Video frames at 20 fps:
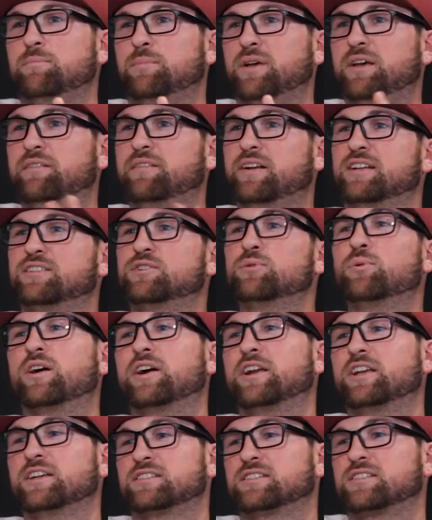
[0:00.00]
pivot it to
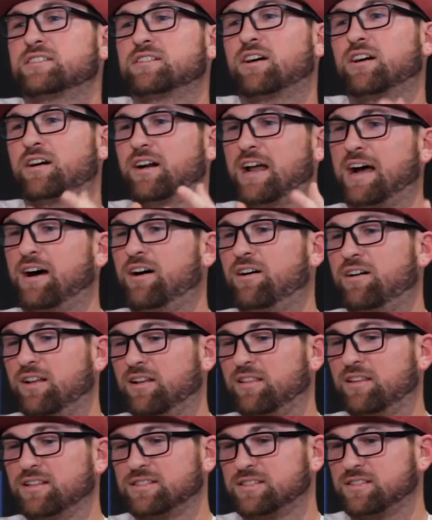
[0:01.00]
where you start out,
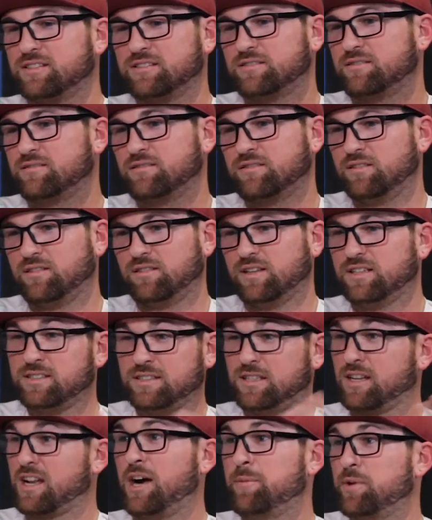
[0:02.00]
and this is this
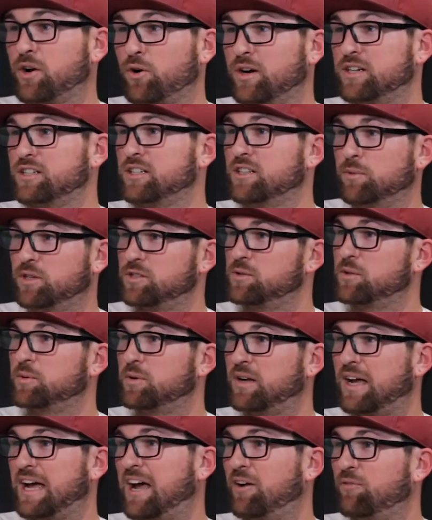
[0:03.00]
is a common question that most
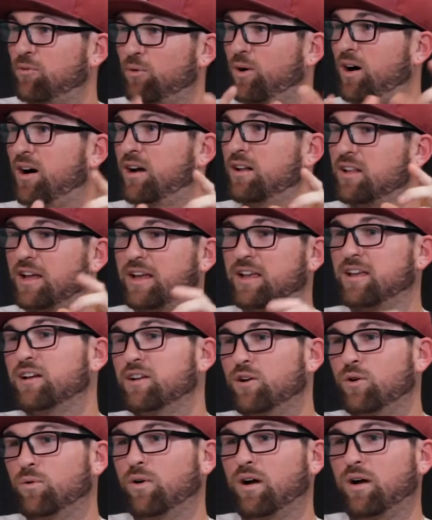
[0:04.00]
people have, what like
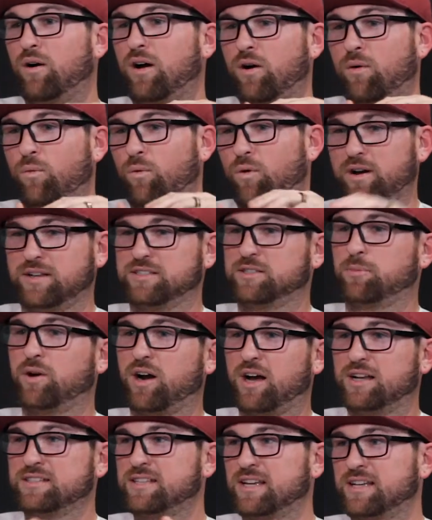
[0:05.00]
what is the
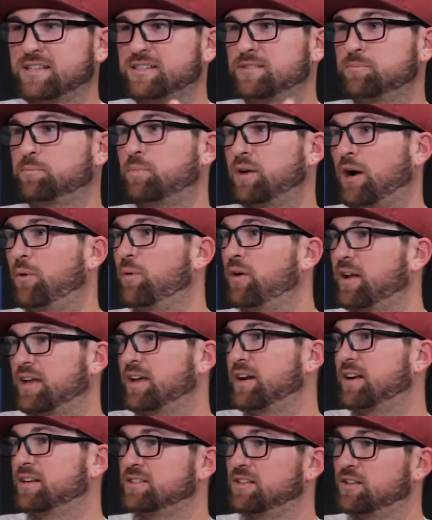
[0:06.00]
process but i want to
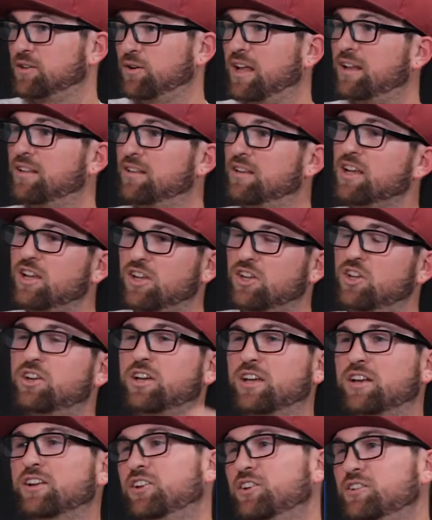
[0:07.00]
get into the and you
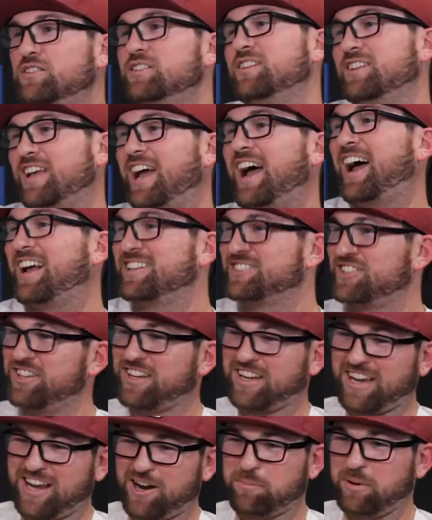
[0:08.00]
can use yeah so you
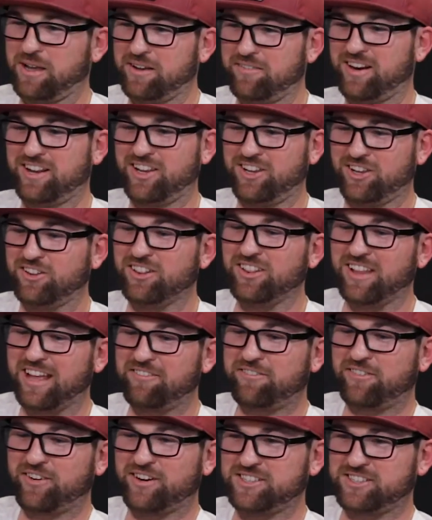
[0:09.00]
can kind of pivot it you
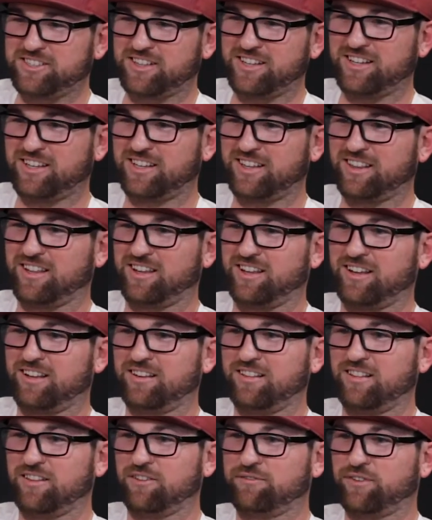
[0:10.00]
leverage the
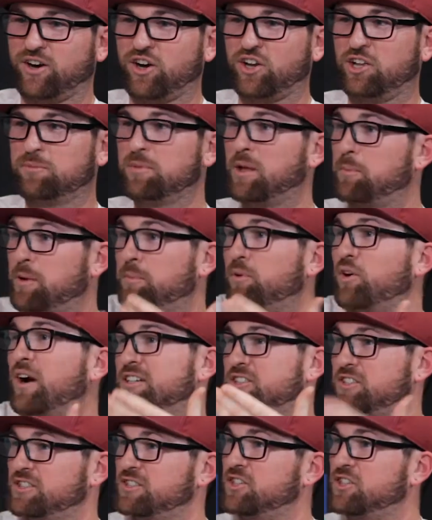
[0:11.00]
the the volume that people are
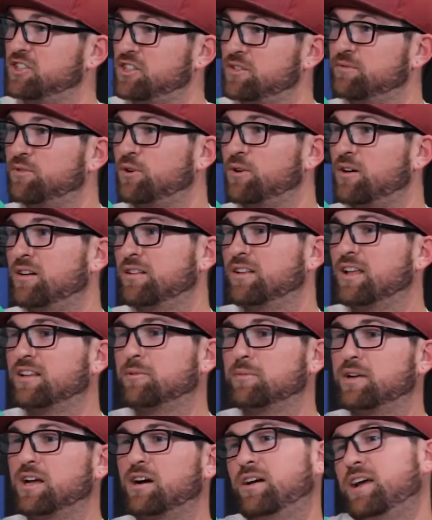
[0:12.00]
actually searching for and let
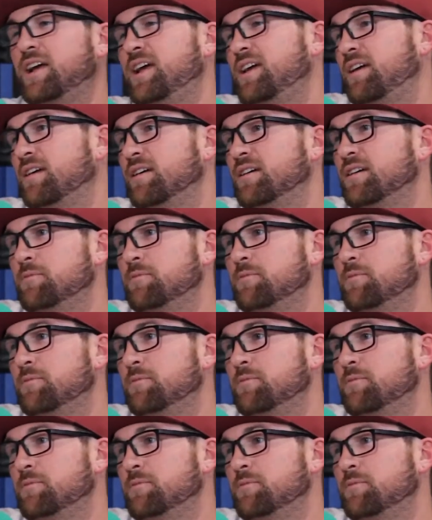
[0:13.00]
them know hey